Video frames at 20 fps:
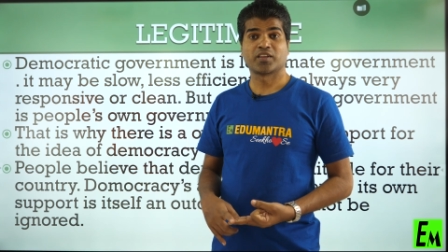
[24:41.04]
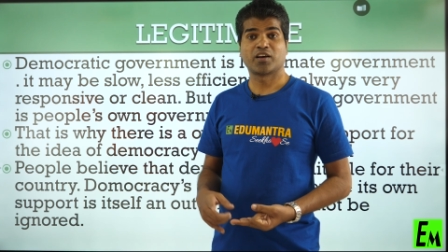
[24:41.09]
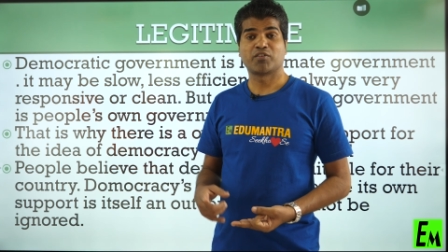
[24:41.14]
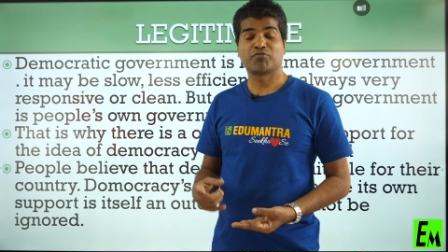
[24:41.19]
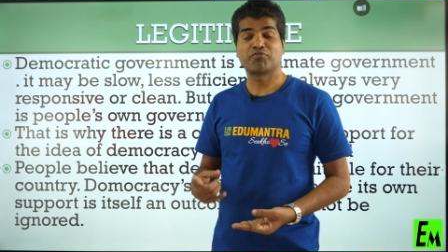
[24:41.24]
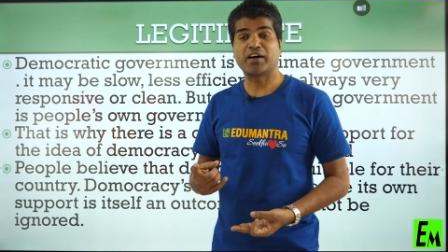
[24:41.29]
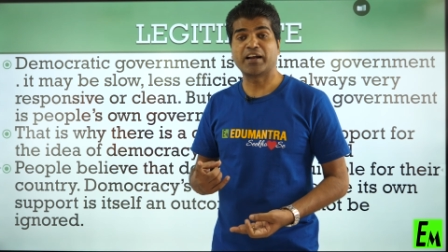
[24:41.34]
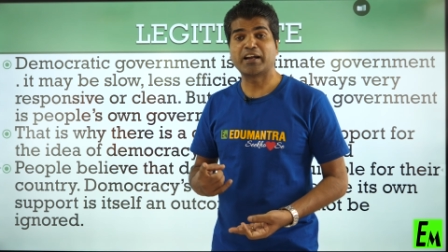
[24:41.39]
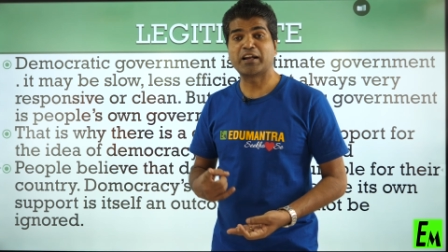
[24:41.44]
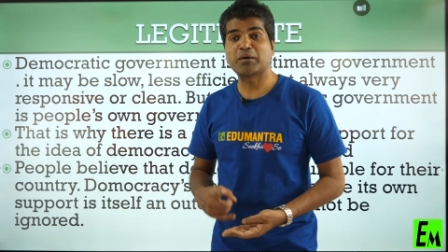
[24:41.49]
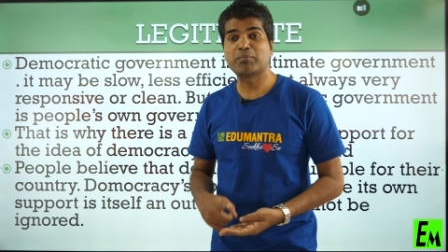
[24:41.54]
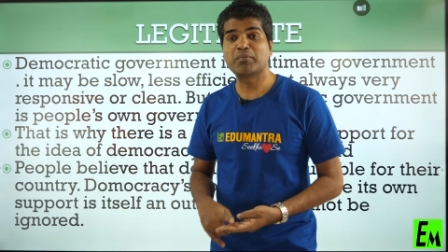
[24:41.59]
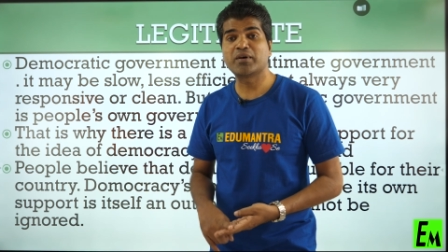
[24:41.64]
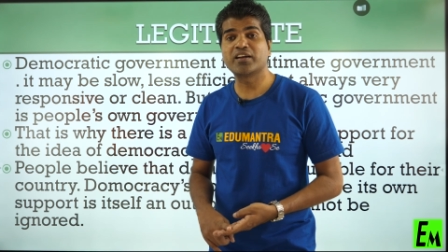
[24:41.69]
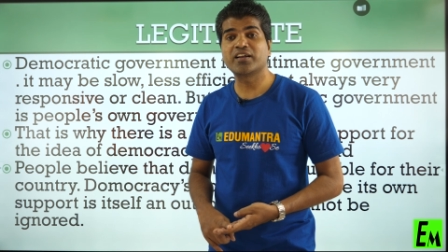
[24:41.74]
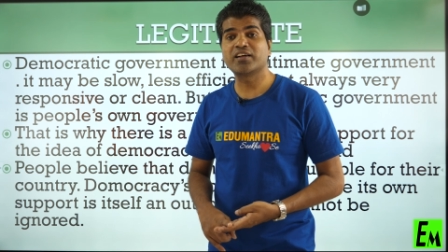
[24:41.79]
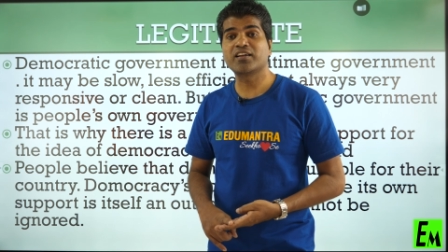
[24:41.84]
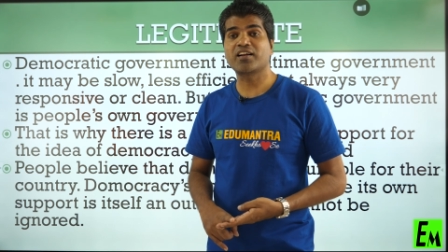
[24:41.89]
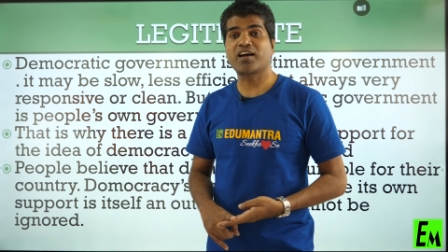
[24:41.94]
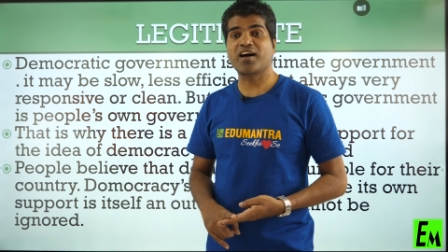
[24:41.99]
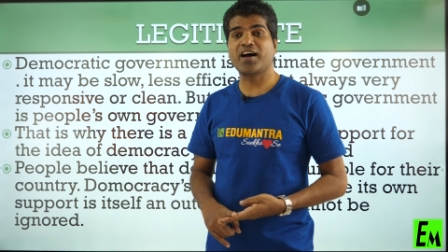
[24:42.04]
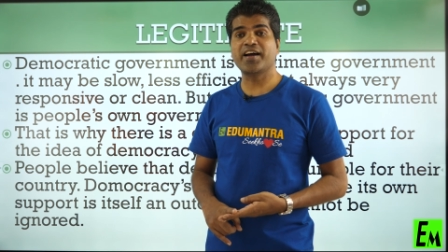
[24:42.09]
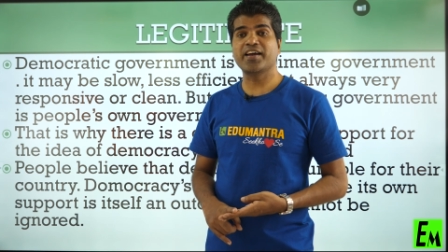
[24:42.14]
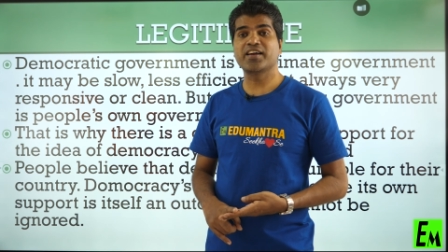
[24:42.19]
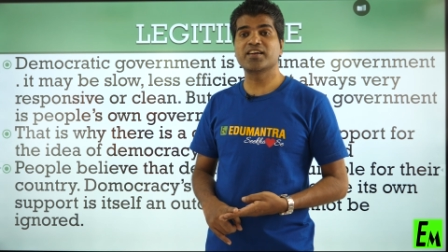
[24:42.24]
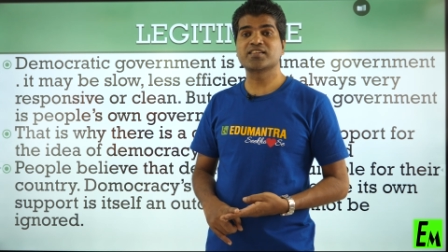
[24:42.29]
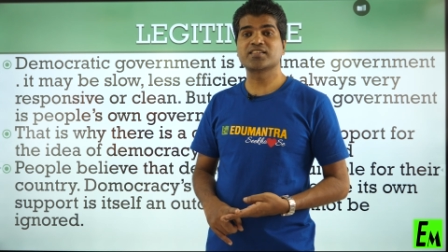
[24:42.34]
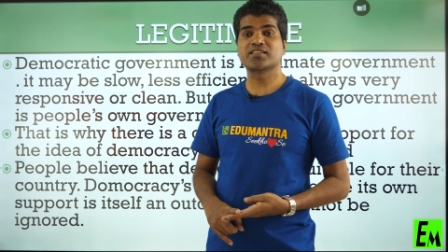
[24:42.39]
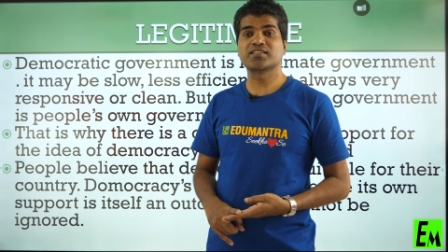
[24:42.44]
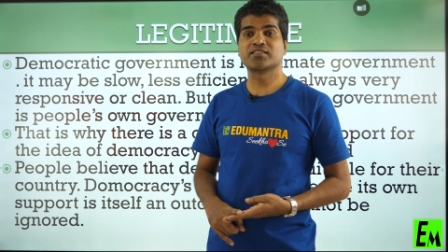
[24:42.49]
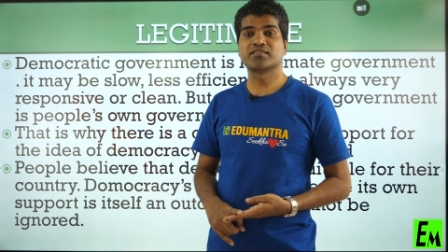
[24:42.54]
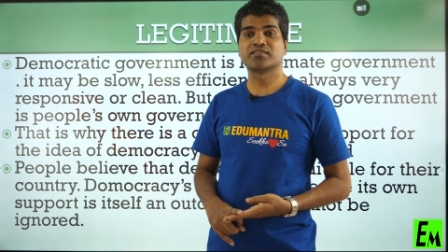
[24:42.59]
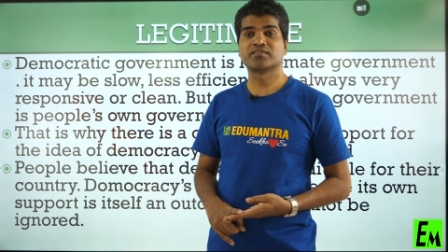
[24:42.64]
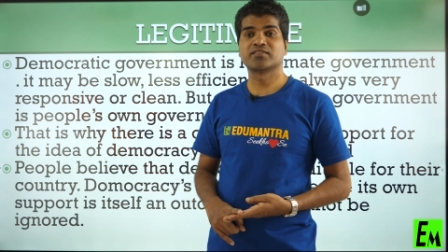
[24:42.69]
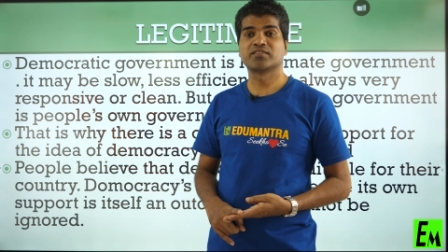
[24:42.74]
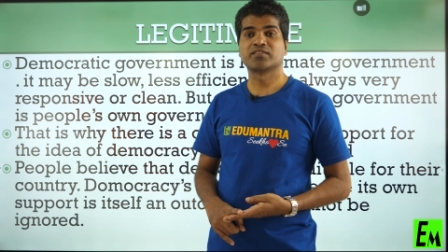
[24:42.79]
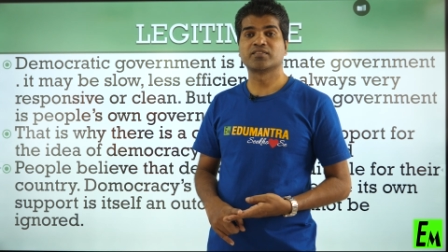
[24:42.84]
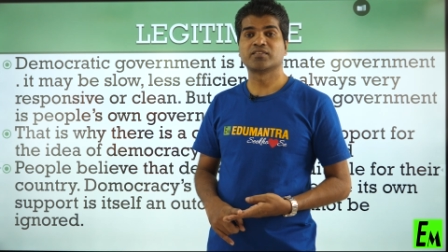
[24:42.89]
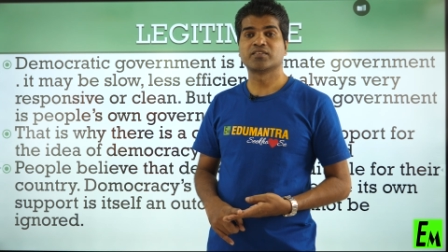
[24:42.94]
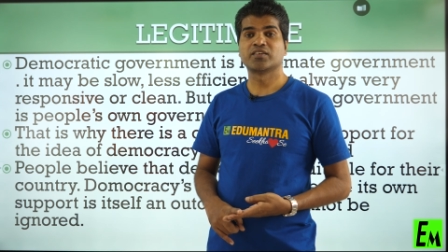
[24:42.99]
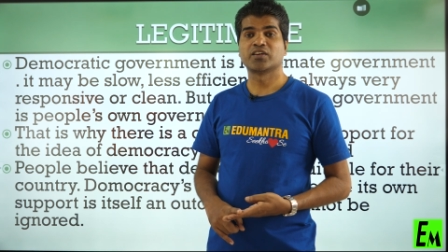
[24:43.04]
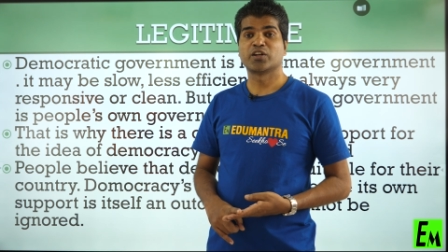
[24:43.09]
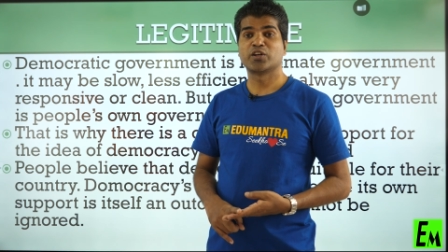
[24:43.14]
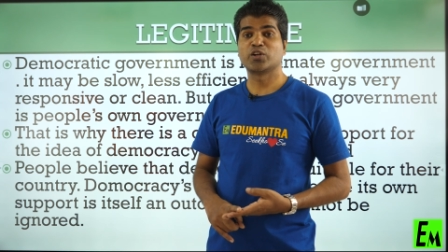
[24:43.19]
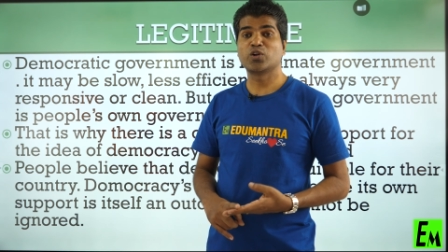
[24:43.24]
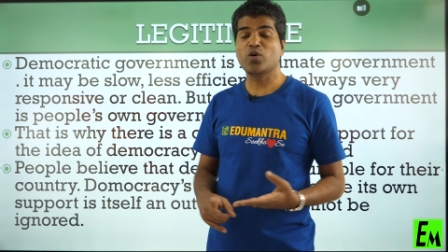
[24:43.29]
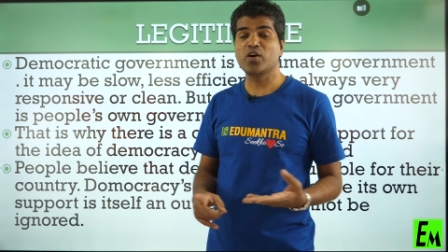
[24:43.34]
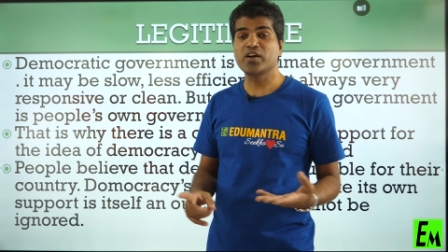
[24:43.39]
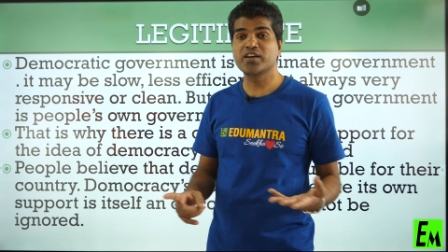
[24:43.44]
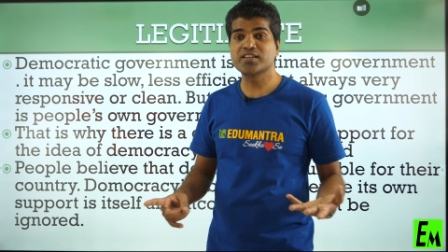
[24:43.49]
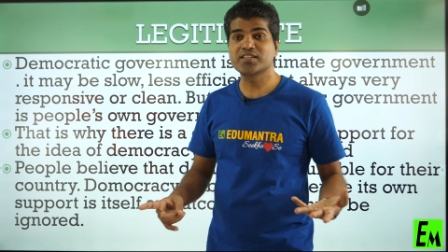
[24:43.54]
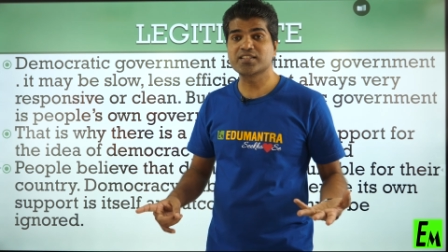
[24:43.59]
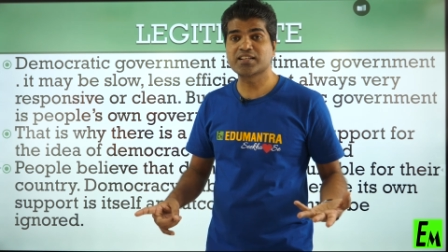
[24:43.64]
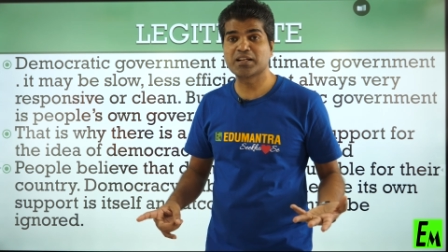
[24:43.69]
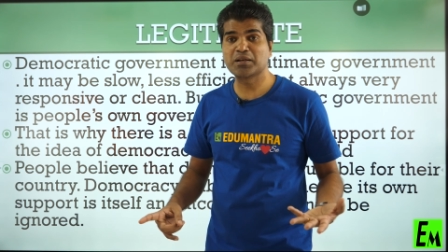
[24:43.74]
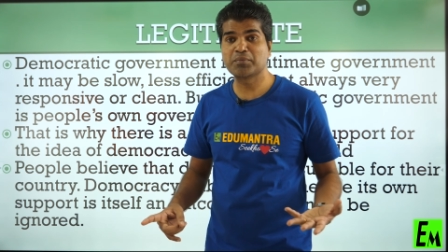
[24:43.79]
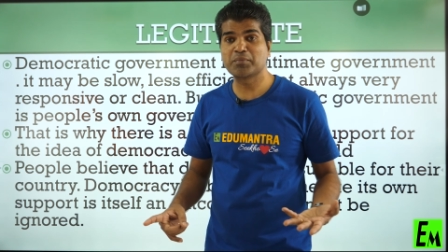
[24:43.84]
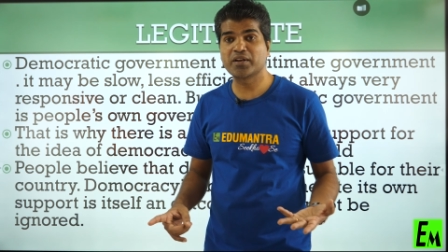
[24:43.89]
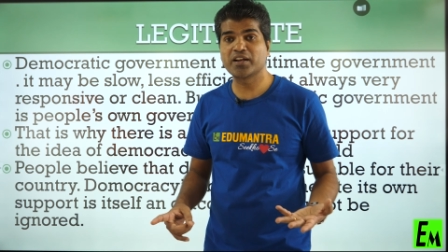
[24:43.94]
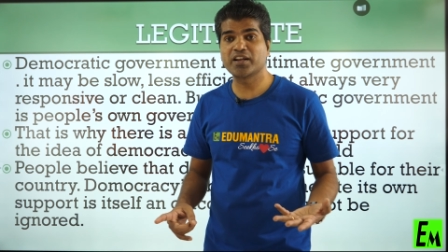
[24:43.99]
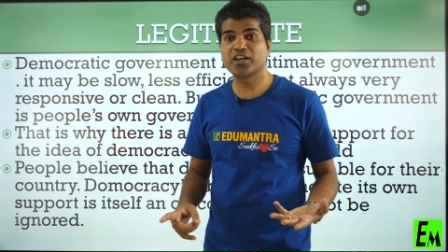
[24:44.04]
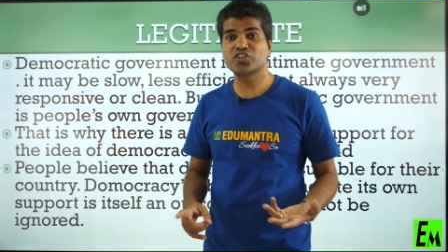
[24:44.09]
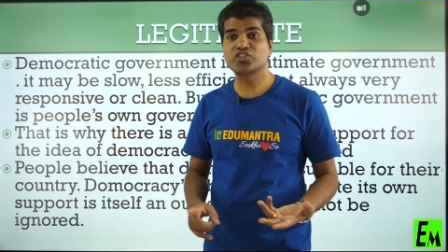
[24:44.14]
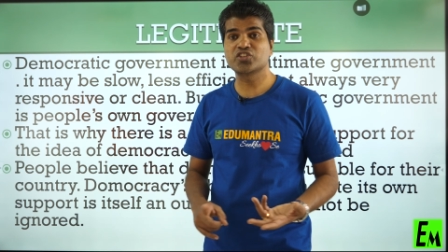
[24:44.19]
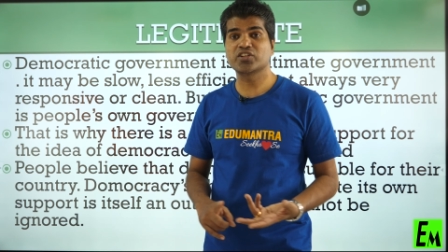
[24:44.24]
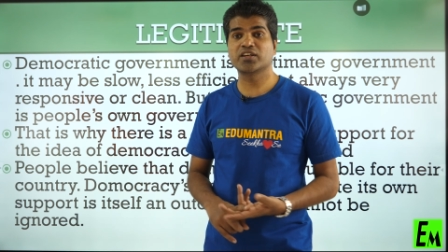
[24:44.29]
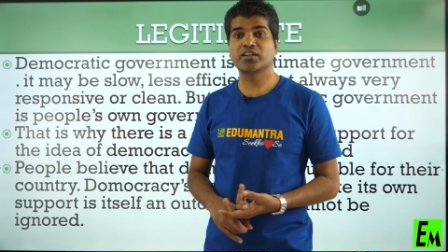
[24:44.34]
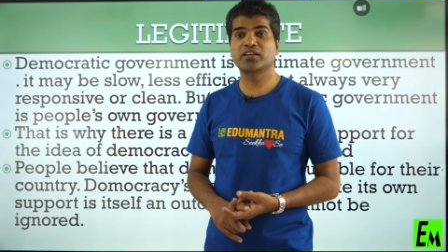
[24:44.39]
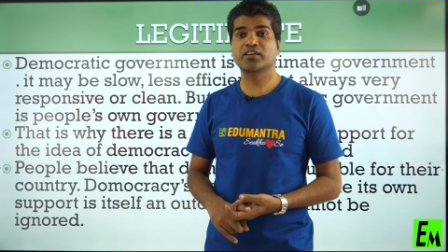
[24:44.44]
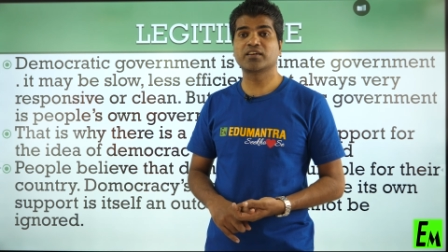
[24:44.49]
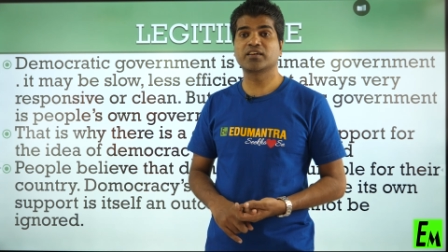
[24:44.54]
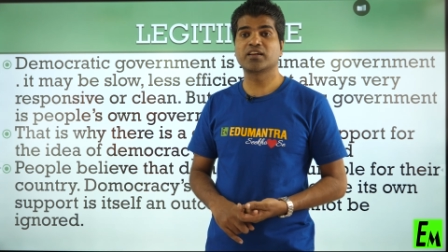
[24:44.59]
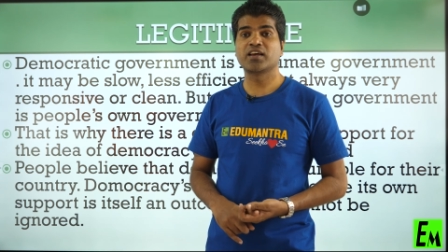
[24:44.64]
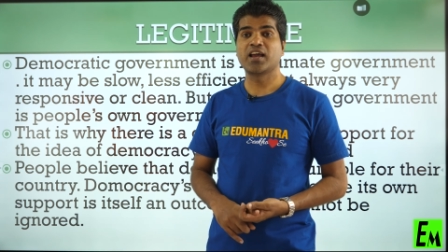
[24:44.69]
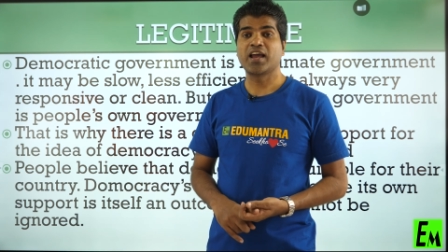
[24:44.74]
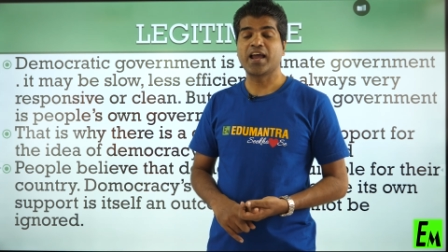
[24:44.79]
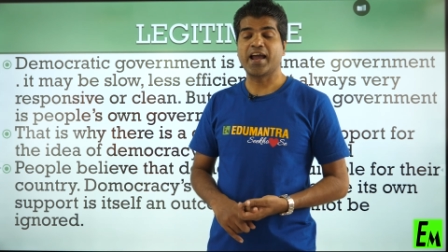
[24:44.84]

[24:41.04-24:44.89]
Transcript: fundamental rights, no discrimination,